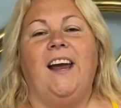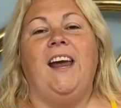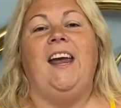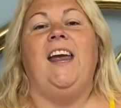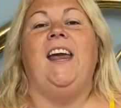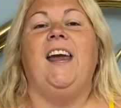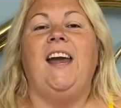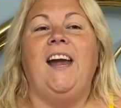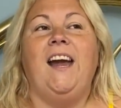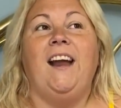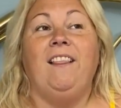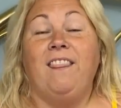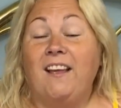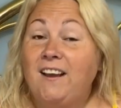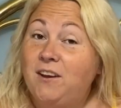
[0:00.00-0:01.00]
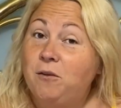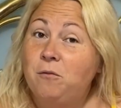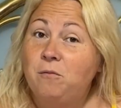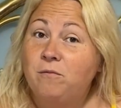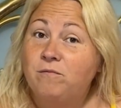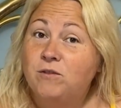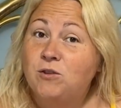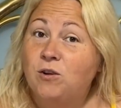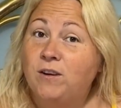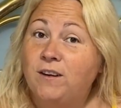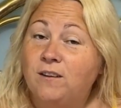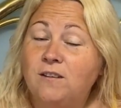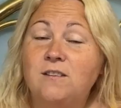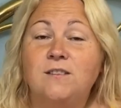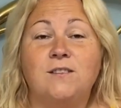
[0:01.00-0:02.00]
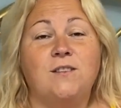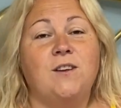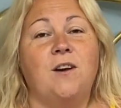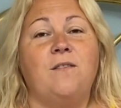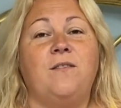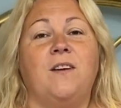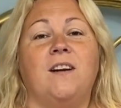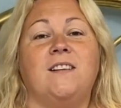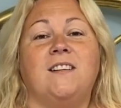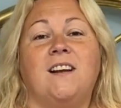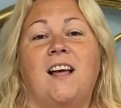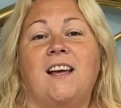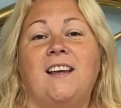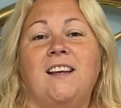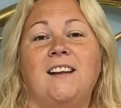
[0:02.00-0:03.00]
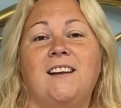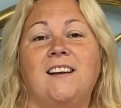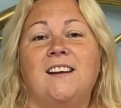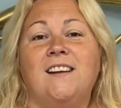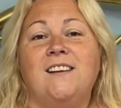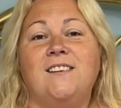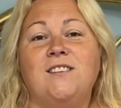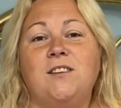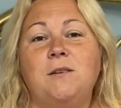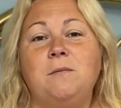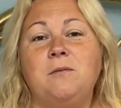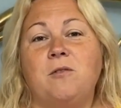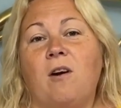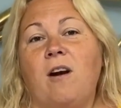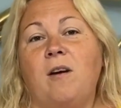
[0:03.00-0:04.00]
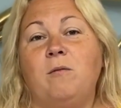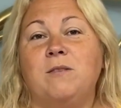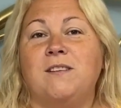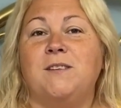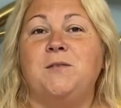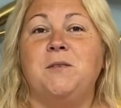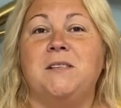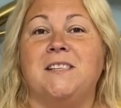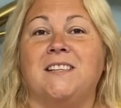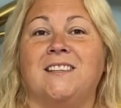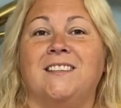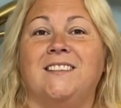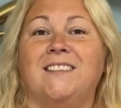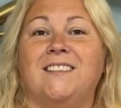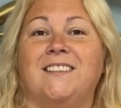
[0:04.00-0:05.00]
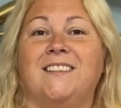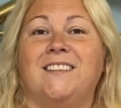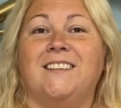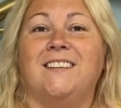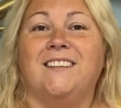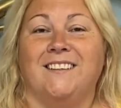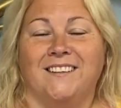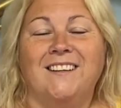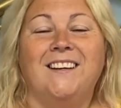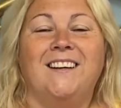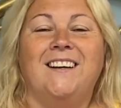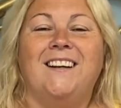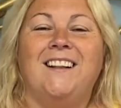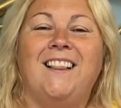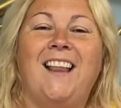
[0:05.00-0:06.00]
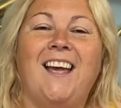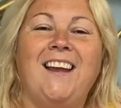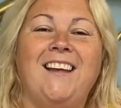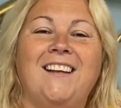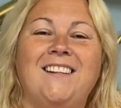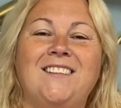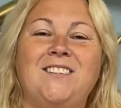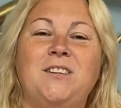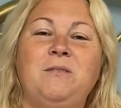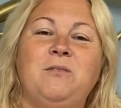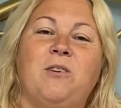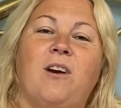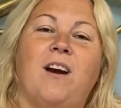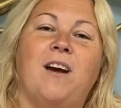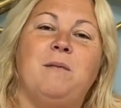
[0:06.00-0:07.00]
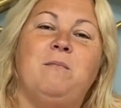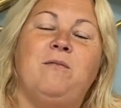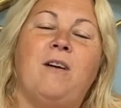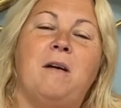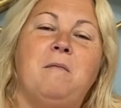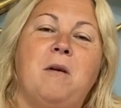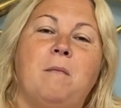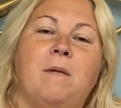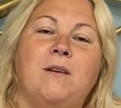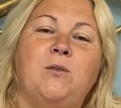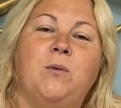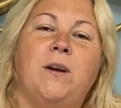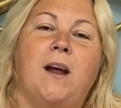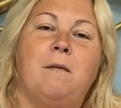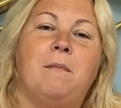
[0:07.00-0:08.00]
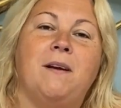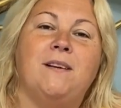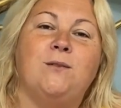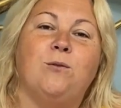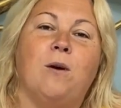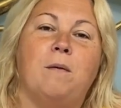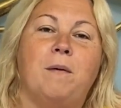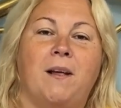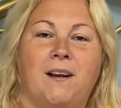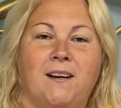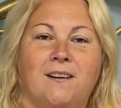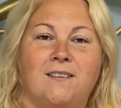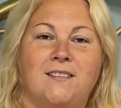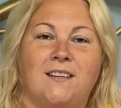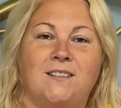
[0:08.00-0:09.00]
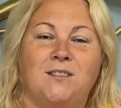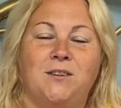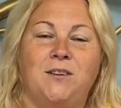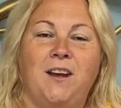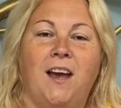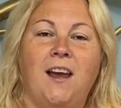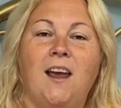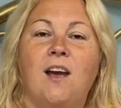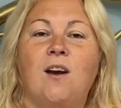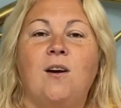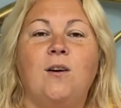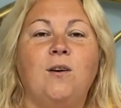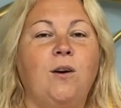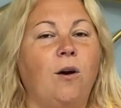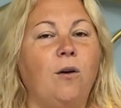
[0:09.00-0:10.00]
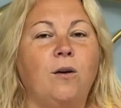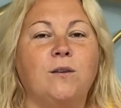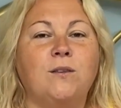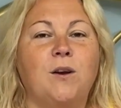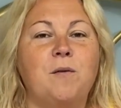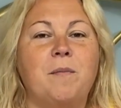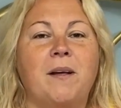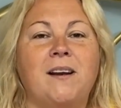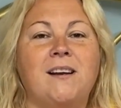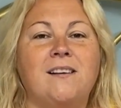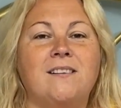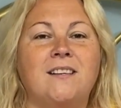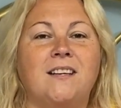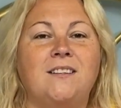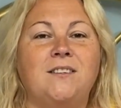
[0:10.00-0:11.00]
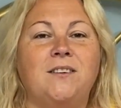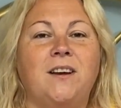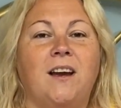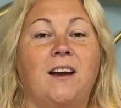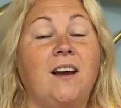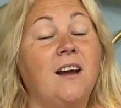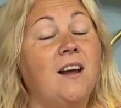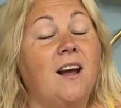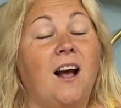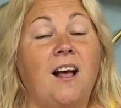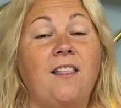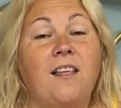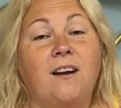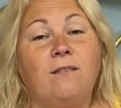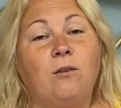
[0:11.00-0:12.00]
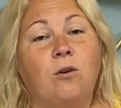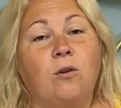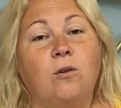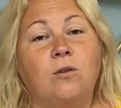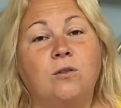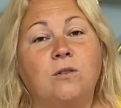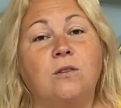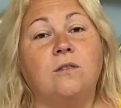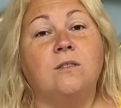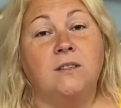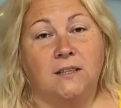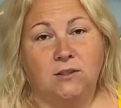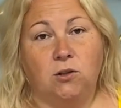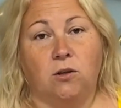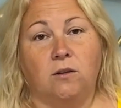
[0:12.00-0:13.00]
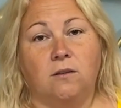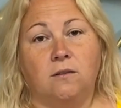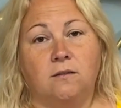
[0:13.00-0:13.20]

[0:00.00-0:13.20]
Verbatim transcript: And thank you for joining us. Don't forget to like it. Subscribe. Is it Twitter? Like it, subscribe, find me on my Twitter and my Instagram at AdeleSexyUK, CocoScope at AdeleSexyUK, and then of course TikTok.